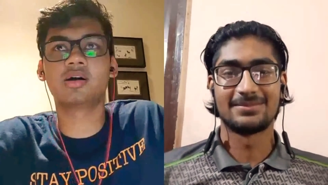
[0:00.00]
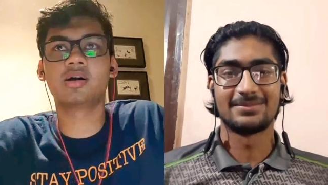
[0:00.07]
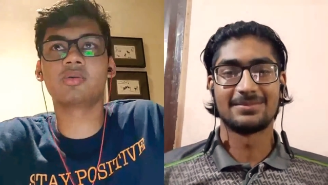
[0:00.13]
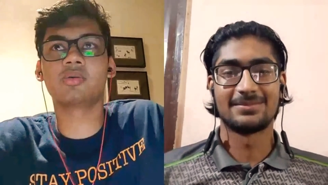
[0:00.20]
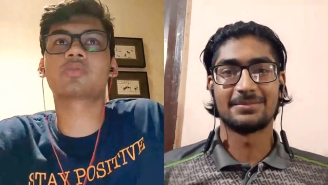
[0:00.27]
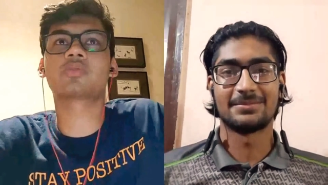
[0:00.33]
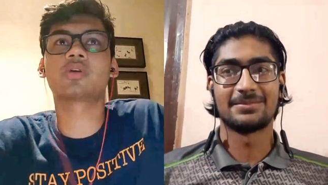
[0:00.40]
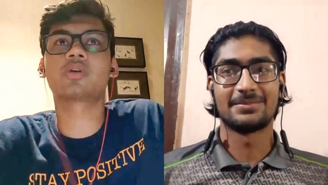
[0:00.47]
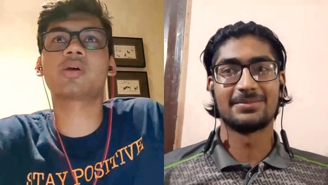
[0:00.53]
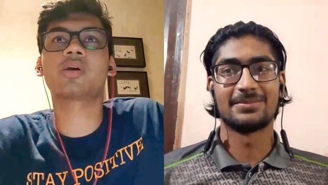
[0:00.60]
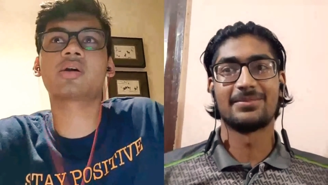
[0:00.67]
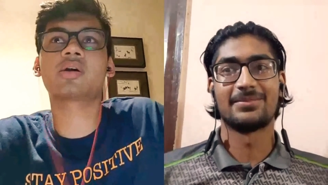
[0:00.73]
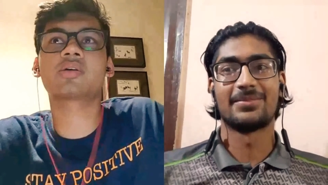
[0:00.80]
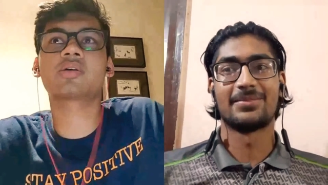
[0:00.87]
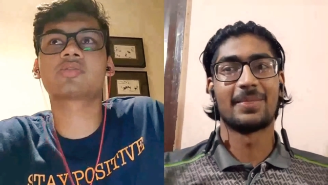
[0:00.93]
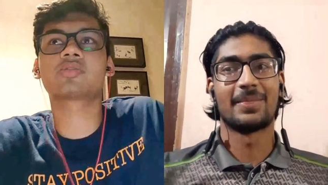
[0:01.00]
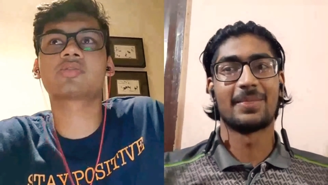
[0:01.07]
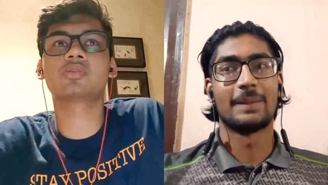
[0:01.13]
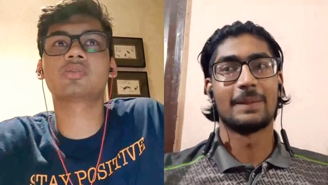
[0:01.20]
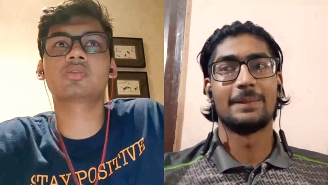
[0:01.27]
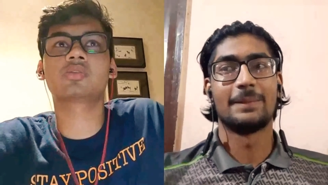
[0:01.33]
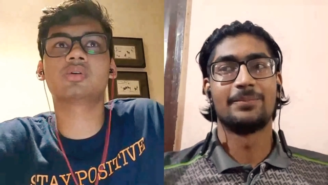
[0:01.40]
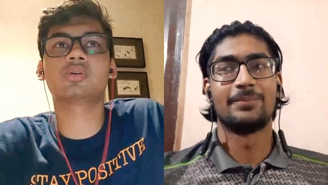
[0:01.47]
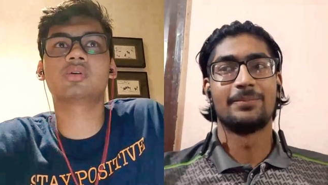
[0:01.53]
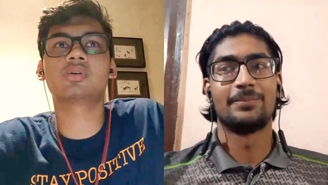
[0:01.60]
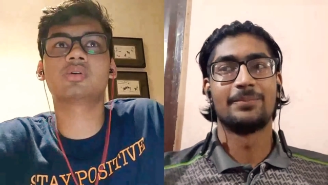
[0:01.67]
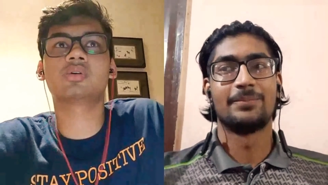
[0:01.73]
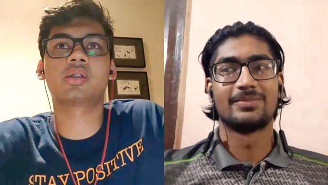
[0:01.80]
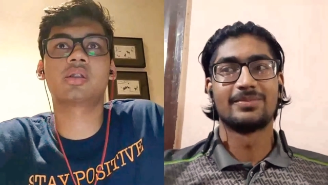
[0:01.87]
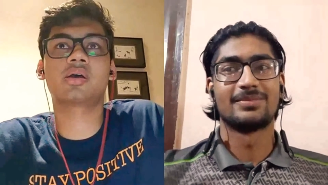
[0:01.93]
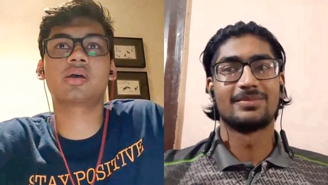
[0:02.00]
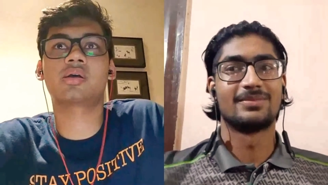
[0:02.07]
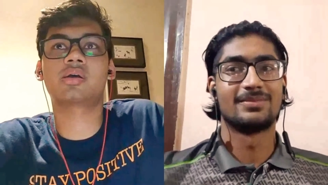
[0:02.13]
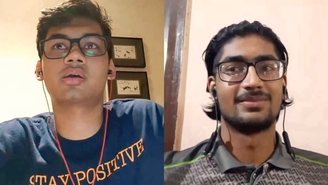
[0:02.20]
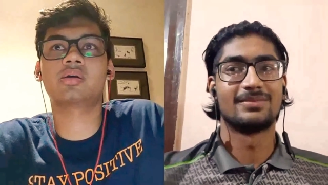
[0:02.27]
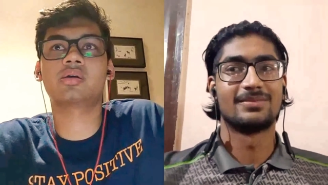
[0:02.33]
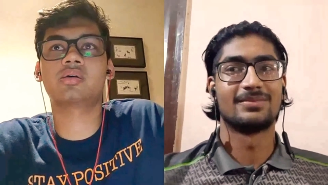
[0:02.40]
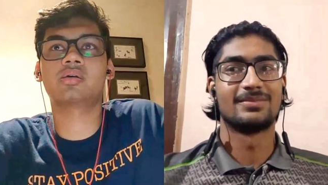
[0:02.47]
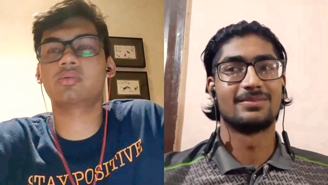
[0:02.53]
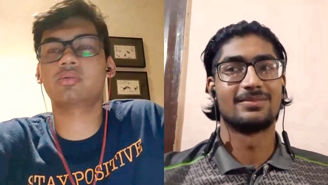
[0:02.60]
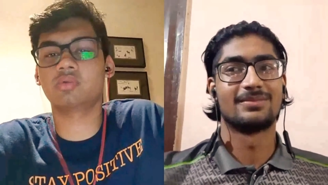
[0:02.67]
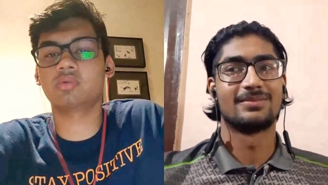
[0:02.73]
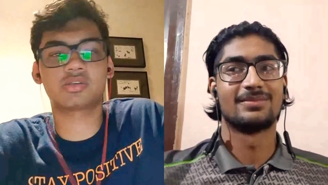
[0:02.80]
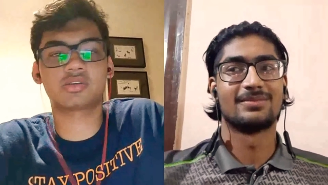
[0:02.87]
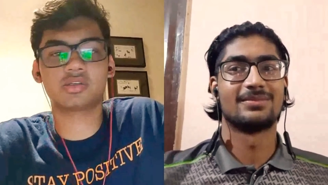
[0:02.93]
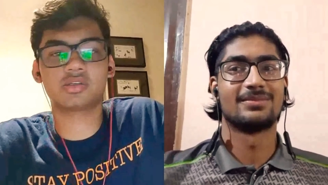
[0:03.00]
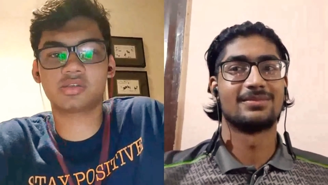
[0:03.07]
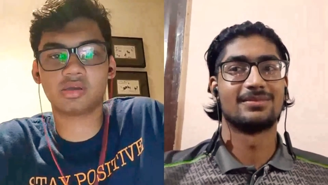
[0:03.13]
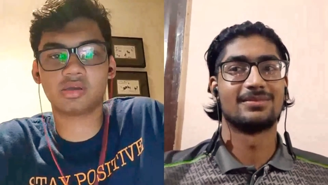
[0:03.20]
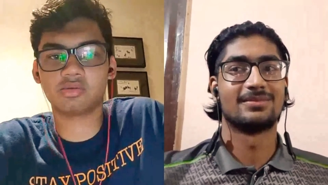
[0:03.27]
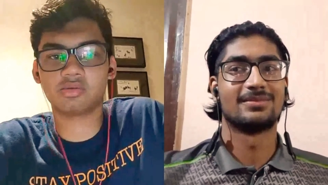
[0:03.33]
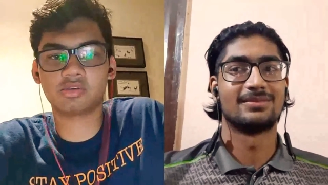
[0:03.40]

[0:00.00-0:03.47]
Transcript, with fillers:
Speaker 1: Um, throughout my high school, what I was just